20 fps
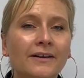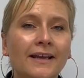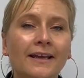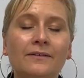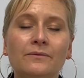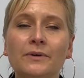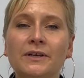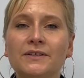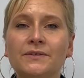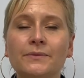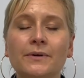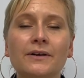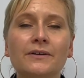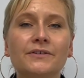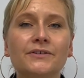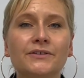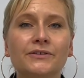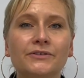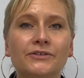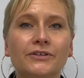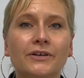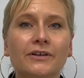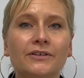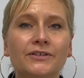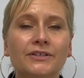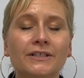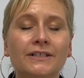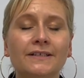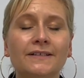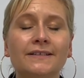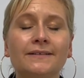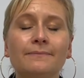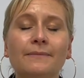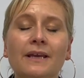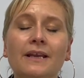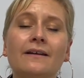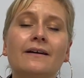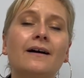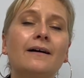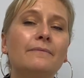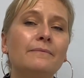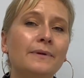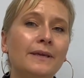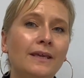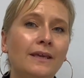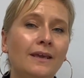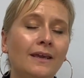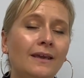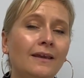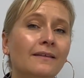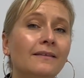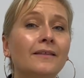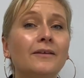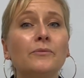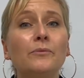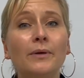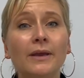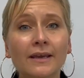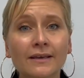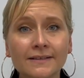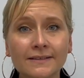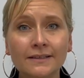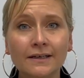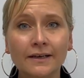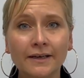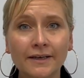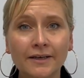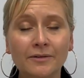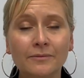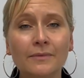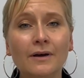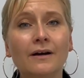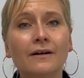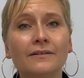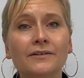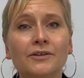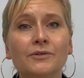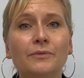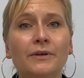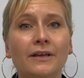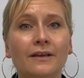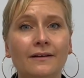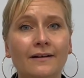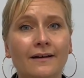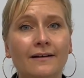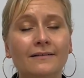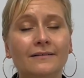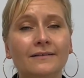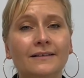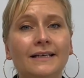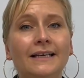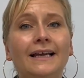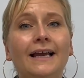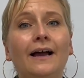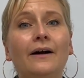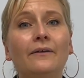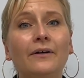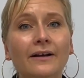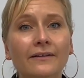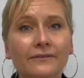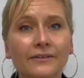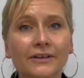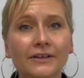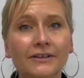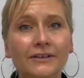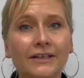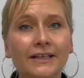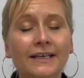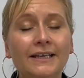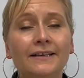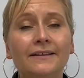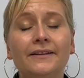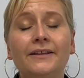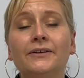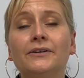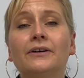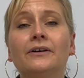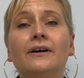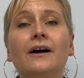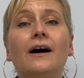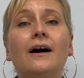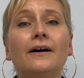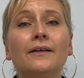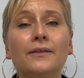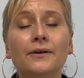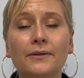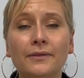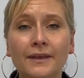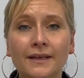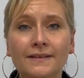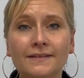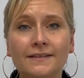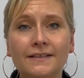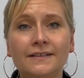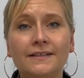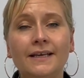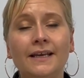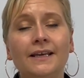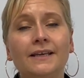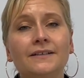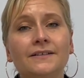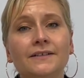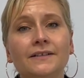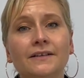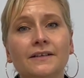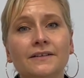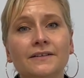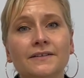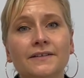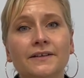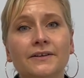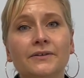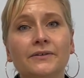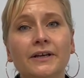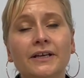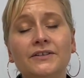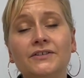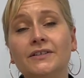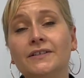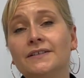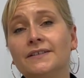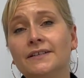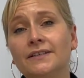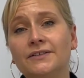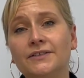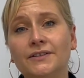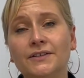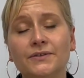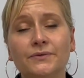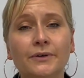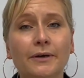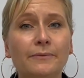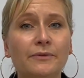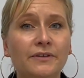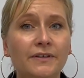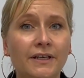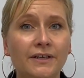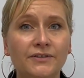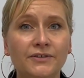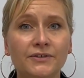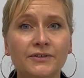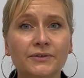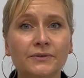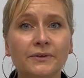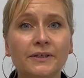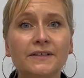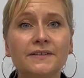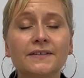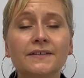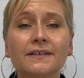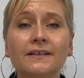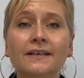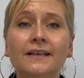and wastewater surcharges may not be the biggest item on your P&L. However, there are other things to take into consideration, such as reputational risk,